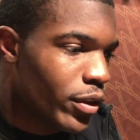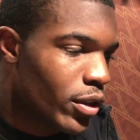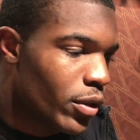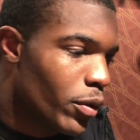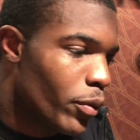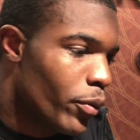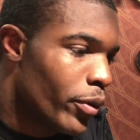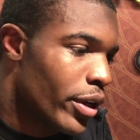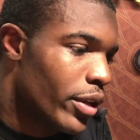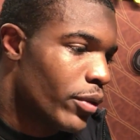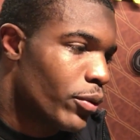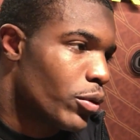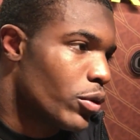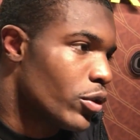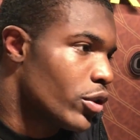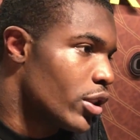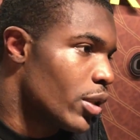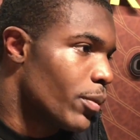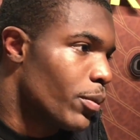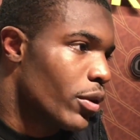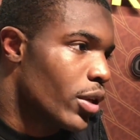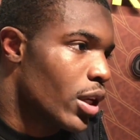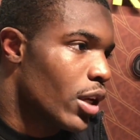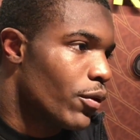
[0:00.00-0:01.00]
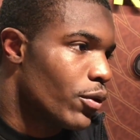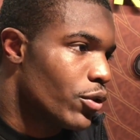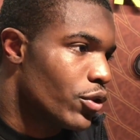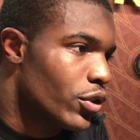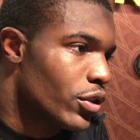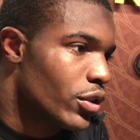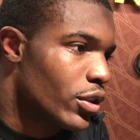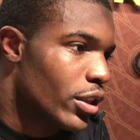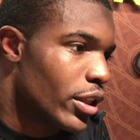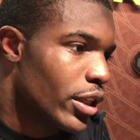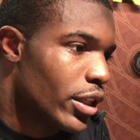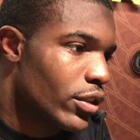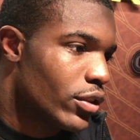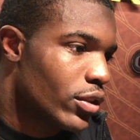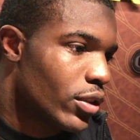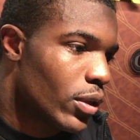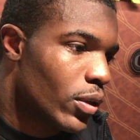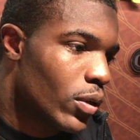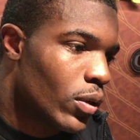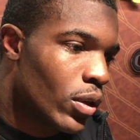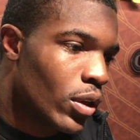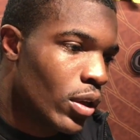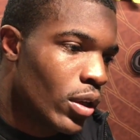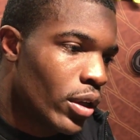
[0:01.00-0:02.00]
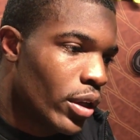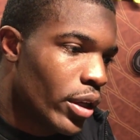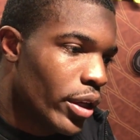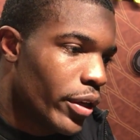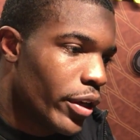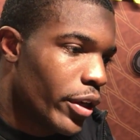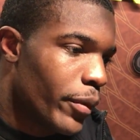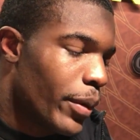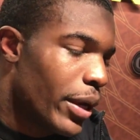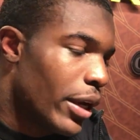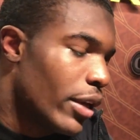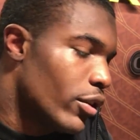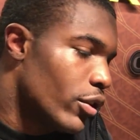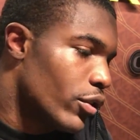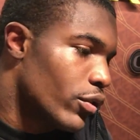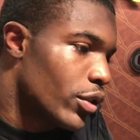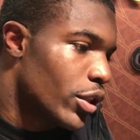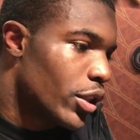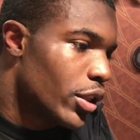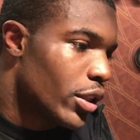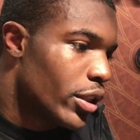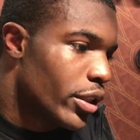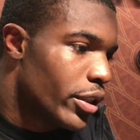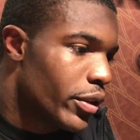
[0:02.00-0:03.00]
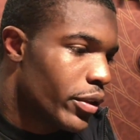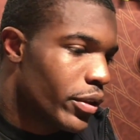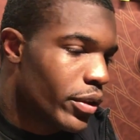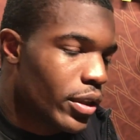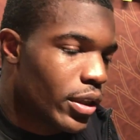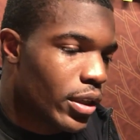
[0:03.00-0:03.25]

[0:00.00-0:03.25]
You know, we ran real simple coverages today, so it probably looked good.